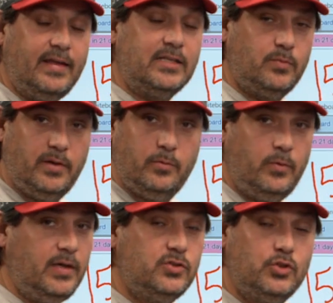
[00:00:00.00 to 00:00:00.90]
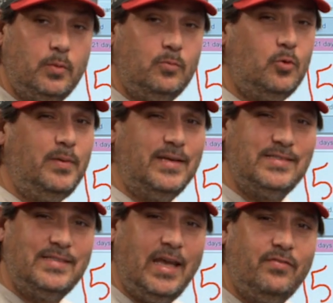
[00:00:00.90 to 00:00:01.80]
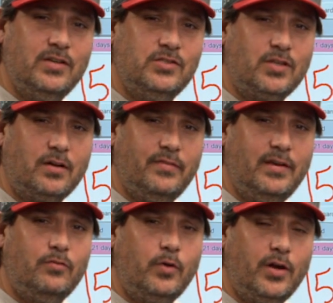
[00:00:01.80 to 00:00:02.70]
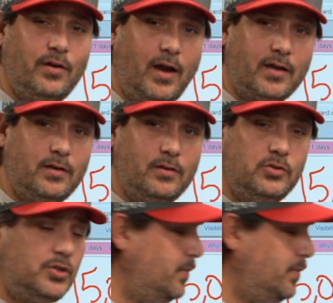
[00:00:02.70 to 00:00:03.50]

that's what we, we assume would be a safe conservative where you're not going to lose your